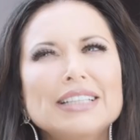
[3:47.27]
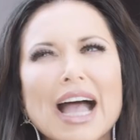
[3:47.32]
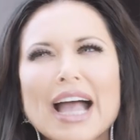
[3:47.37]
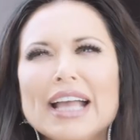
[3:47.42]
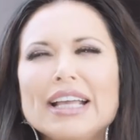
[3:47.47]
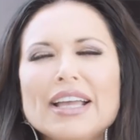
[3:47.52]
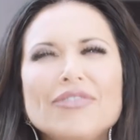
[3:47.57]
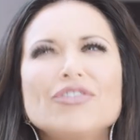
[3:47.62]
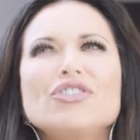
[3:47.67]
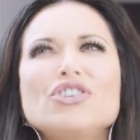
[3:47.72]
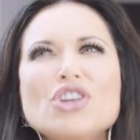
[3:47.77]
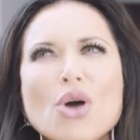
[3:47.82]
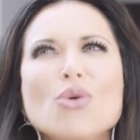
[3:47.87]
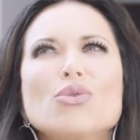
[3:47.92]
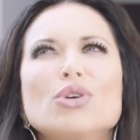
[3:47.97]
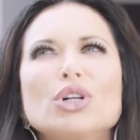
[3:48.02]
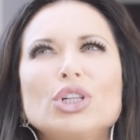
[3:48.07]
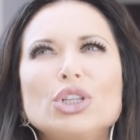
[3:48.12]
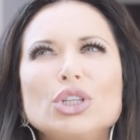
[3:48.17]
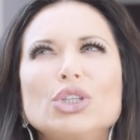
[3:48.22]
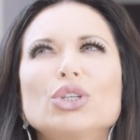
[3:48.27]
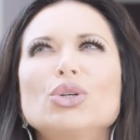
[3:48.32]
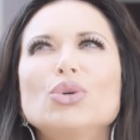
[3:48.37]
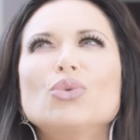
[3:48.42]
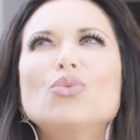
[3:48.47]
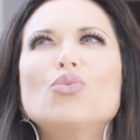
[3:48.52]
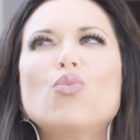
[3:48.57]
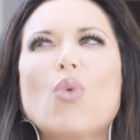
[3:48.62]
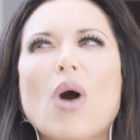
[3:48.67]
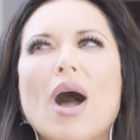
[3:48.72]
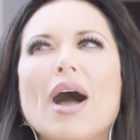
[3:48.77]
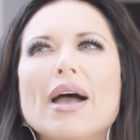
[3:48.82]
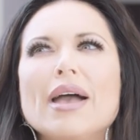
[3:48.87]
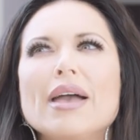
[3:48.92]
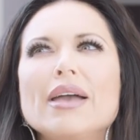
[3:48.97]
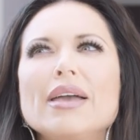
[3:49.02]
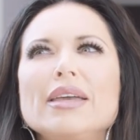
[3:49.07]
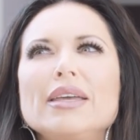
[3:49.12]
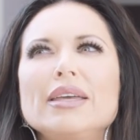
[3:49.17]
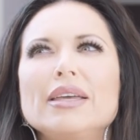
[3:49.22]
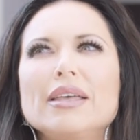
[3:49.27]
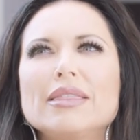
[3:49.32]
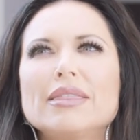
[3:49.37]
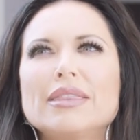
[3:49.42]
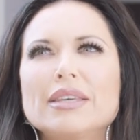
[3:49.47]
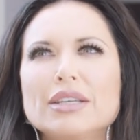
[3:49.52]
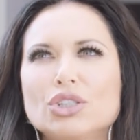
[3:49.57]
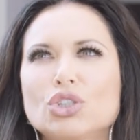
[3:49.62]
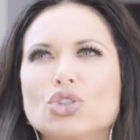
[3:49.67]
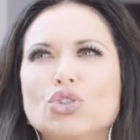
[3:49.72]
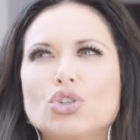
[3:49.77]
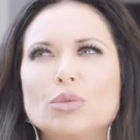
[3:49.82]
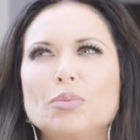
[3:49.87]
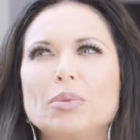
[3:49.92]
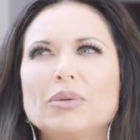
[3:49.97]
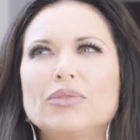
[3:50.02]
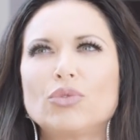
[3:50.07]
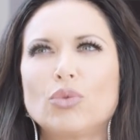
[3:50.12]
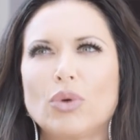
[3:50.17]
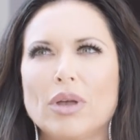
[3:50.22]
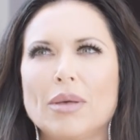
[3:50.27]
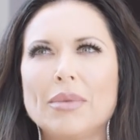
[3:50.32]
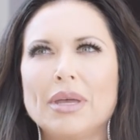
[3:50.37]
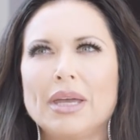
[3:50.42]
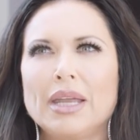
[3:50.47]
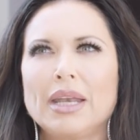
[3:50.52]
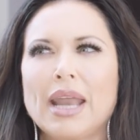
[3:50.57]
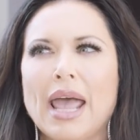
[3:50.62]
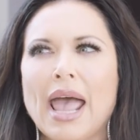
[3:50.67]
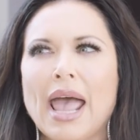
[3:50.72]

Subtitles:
I have no clue why this group of women